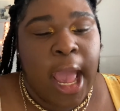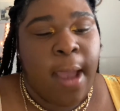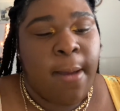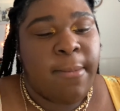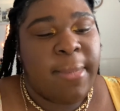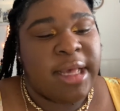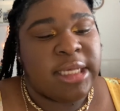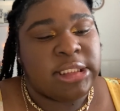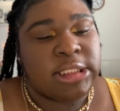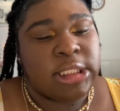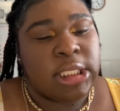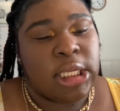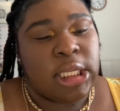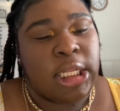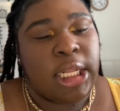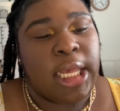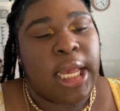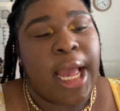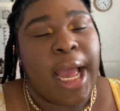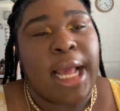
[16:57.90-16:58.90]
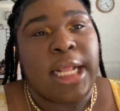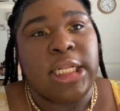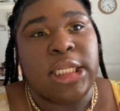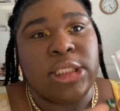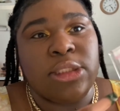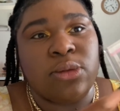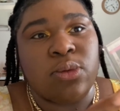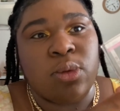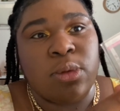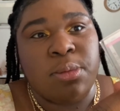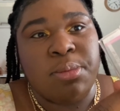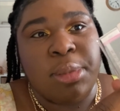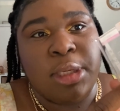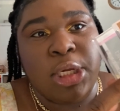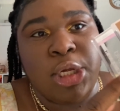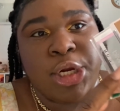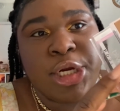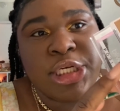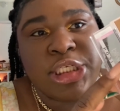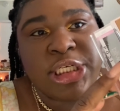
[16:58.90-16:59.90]
Basically, this would be
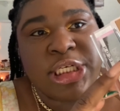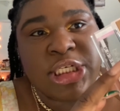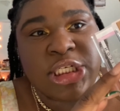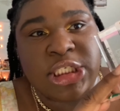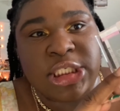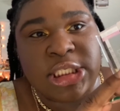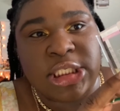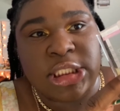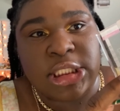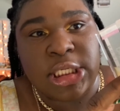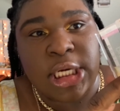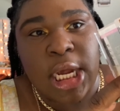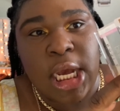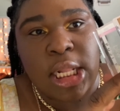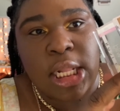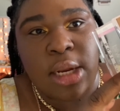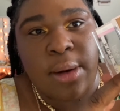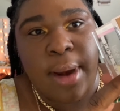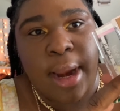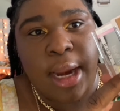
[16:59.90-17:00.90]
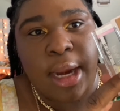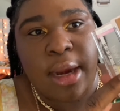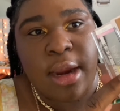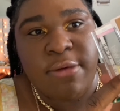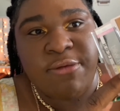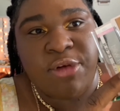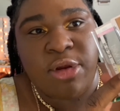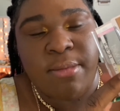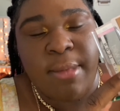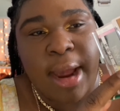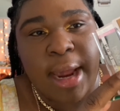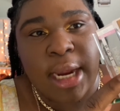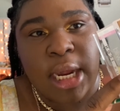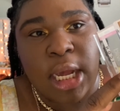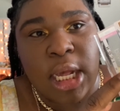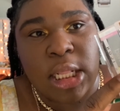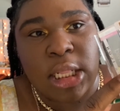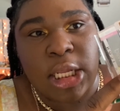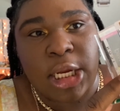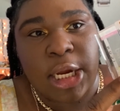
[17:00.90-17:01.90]
your transition color right here. If you're my
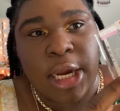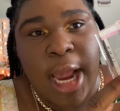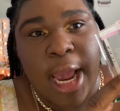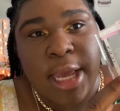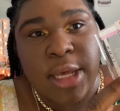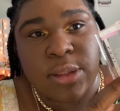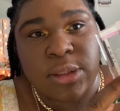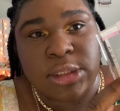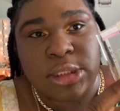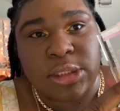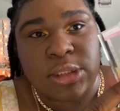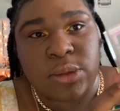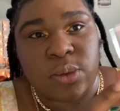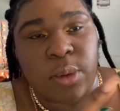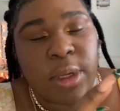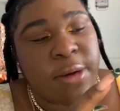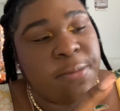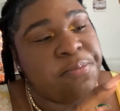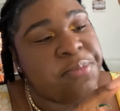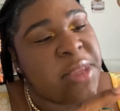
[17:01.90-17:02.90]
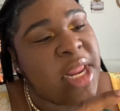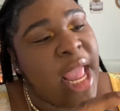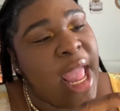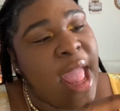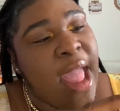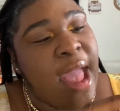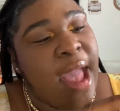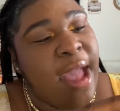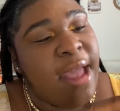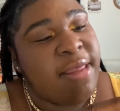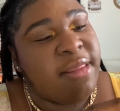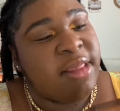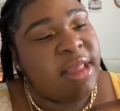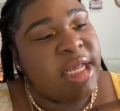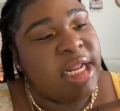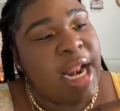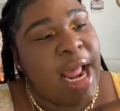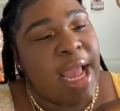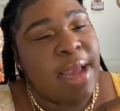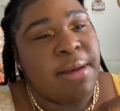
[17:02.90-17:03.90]
color, I use this one. And then I